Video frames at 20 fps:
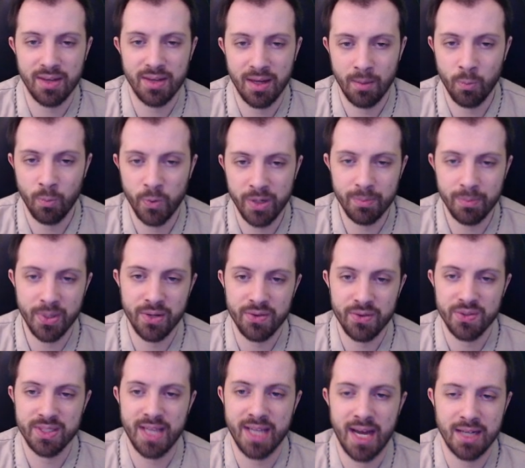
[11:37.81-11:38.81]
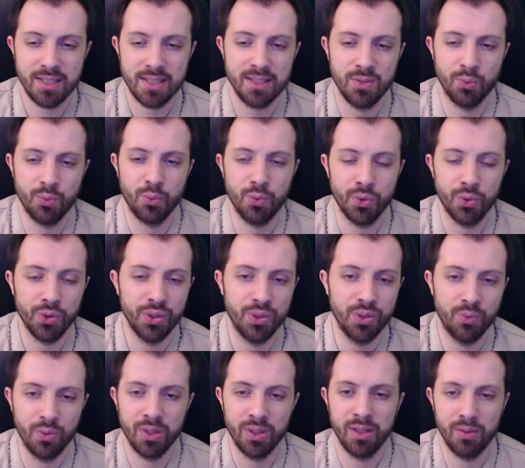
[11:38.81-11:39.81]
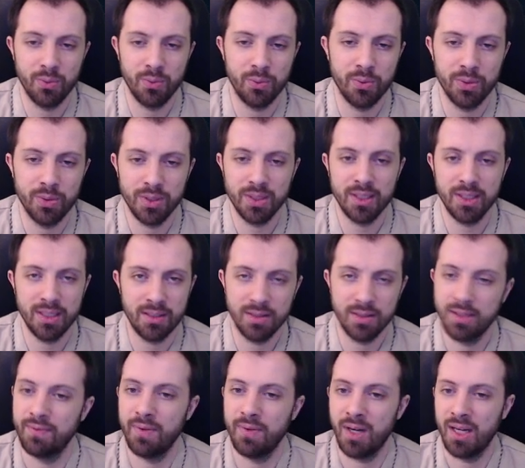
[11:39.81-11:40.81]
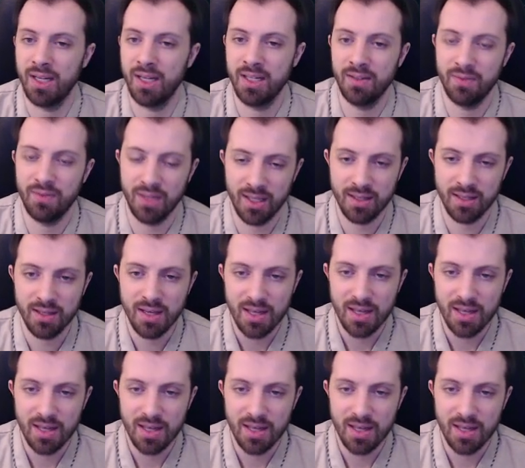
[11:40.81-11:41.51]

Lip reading: Rebirth is actually really, really, really good on Anivia.